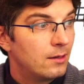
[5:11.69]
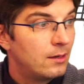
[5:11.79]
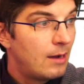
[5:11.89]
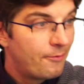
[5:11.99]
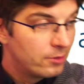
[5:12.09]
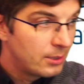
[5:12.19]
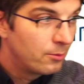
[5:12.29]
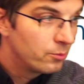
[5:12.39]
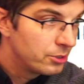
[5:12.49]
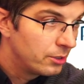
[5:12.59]
Uh, however,
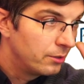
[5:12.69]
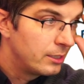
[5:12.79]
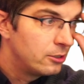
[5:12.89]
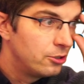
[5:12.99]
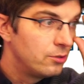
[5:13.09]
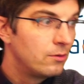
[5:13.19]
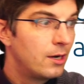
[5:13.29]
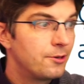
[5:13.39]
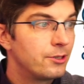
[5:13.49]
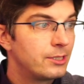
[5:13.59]
someone will still need to
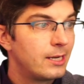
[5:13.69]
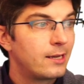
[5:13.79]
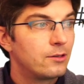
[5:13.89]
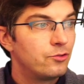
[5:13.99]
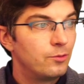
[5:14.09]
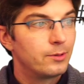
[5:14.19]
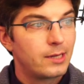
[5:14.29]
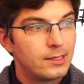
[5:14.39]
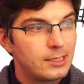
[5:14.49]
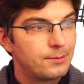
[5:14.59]
understand Drupal
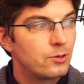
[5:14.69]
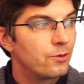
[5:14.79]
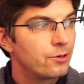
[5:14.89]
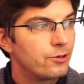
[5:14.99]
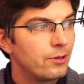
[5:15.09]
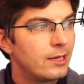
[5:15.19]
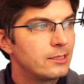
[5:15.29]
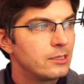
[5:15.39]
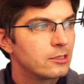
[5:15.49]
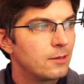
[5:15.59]
concepts in order to
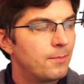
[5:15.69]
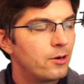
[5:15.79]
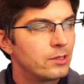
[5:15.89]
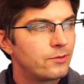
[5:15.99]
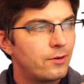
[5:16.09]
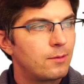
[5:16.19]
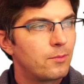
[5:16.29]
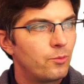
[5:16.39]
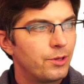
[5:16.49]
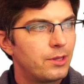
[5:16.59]
utilize these components from
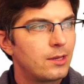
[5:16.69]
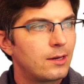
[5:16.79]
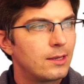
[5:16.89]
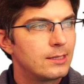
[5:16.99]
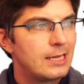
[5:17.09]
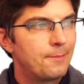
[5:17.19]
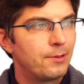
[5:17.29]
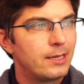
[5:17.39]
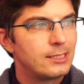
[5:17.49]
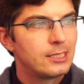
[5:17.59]
within
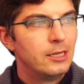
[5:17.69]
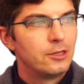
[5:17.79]
templates.